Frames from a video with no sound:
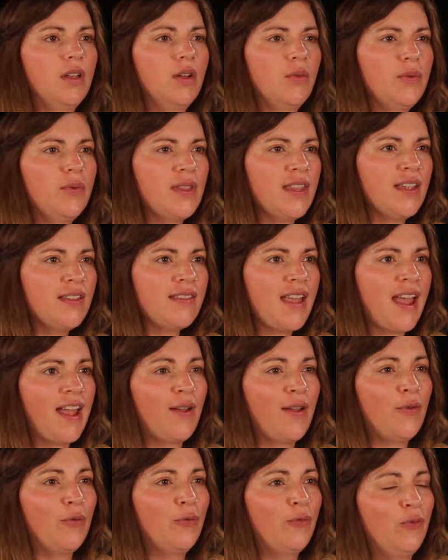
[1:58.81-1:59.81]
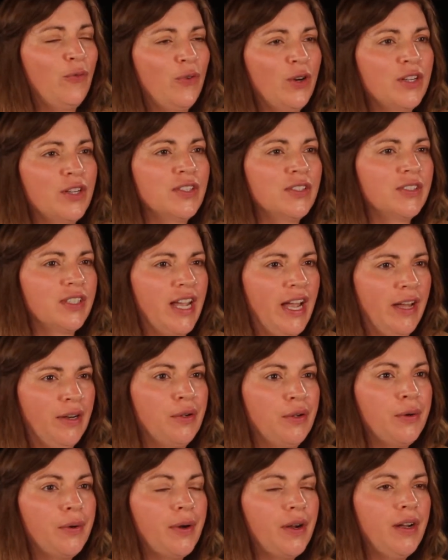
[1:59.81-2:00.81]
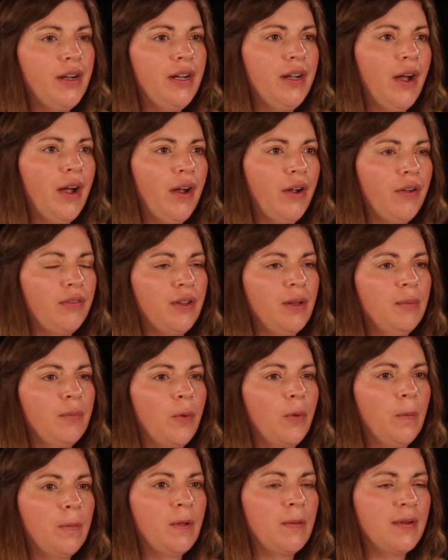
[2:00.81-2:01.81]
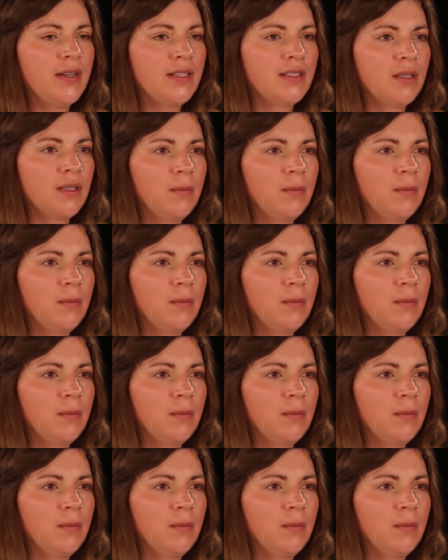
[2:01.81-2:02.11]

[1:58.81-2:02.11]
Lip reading: Within that first category of employment-based